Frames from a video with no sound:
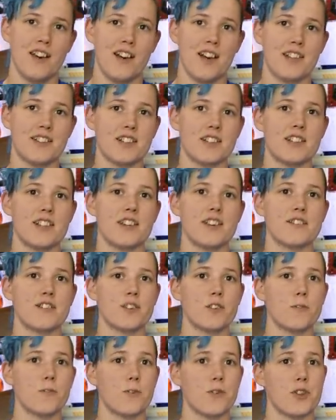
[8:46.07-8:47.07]
It's a
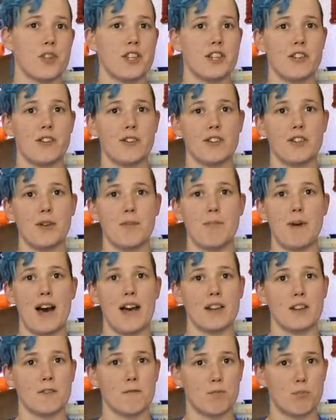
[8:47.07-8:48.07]
teaser for the yearly
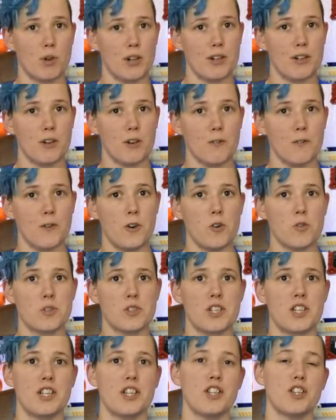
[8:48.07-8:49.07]
Battle of Brit Nerf
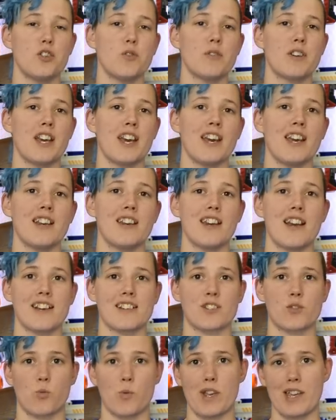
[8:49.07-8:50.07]
hosted in the UK
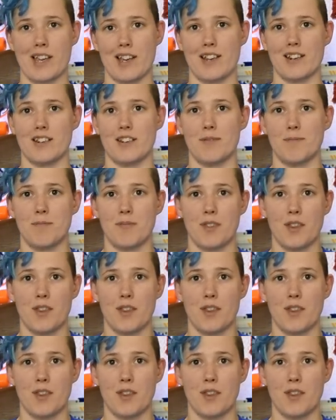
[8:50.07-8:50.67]
next weekend.